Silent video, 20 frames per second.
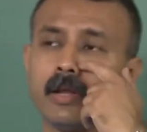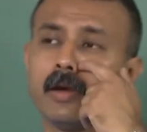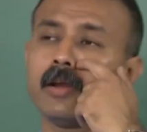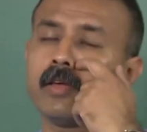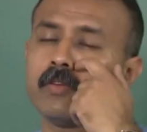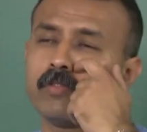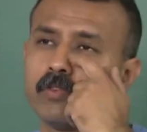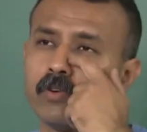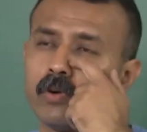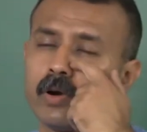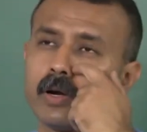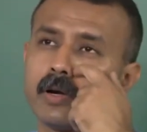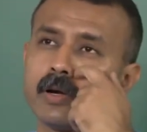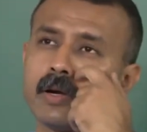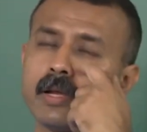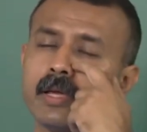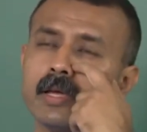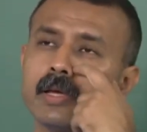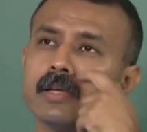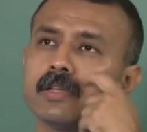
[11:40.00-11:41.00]
nearing
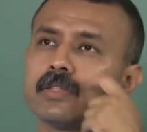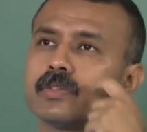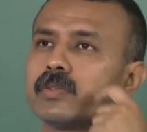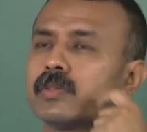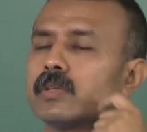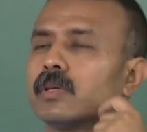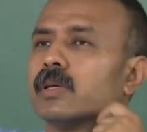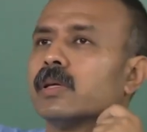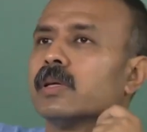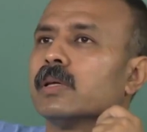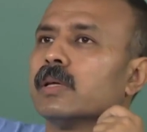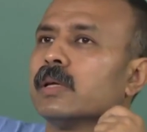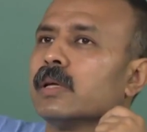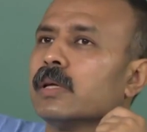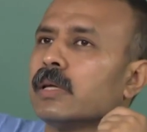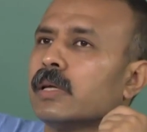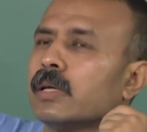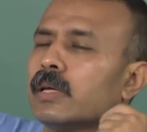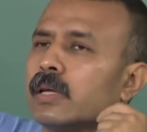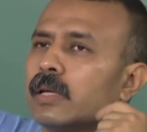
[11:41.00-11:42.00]
400 years.
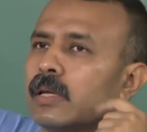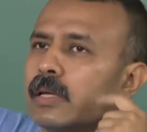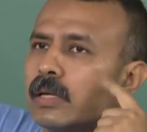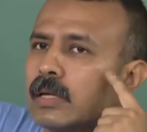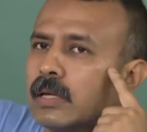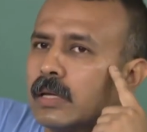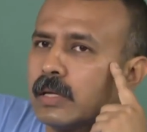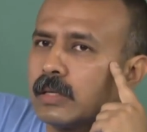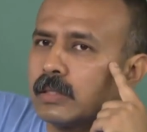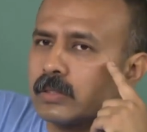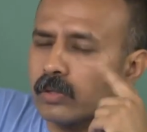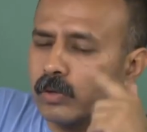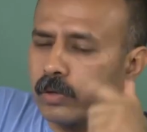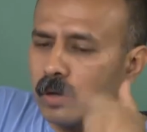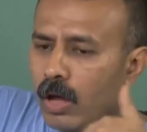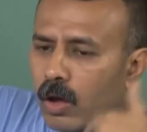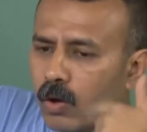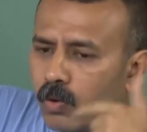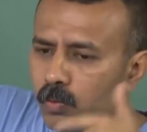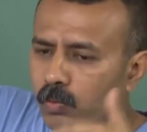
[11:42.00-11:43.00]

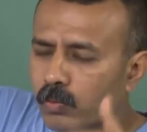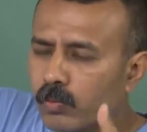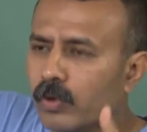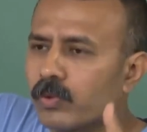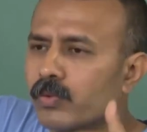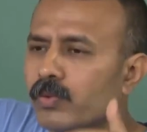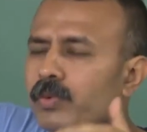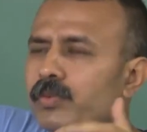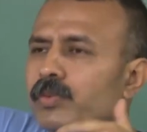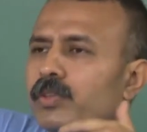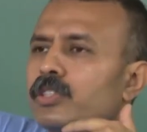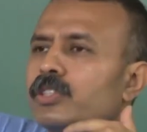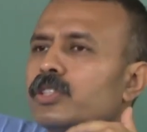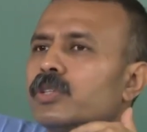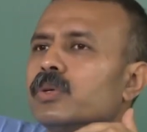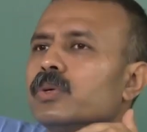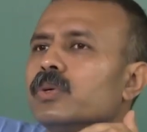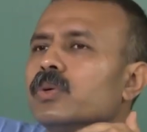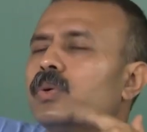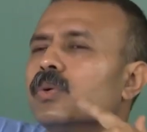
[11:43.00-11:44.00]
So now what we
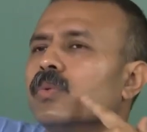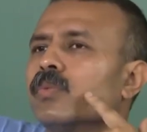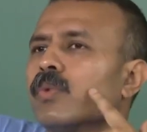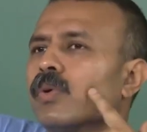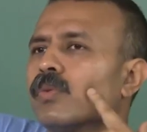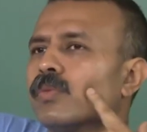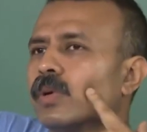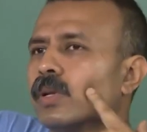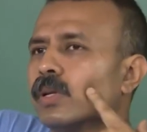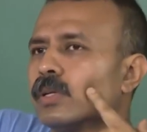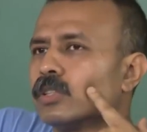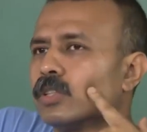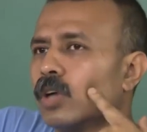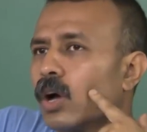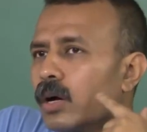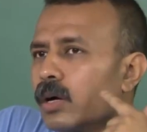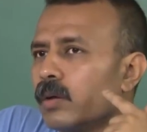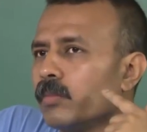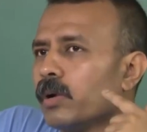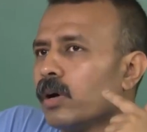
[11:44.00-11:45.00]
will do, we will
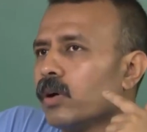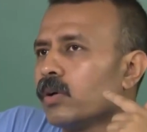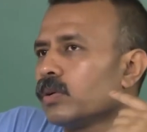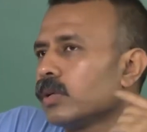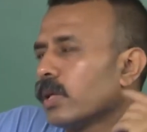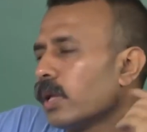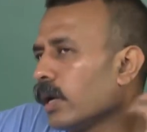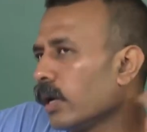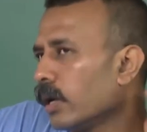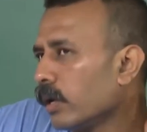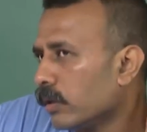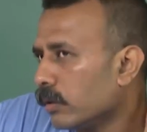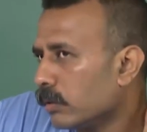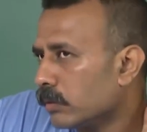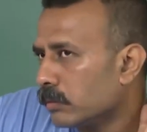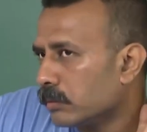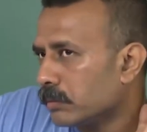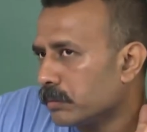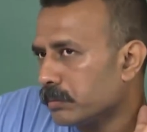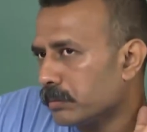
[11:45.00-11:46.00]
talk about the
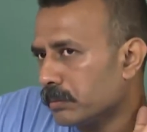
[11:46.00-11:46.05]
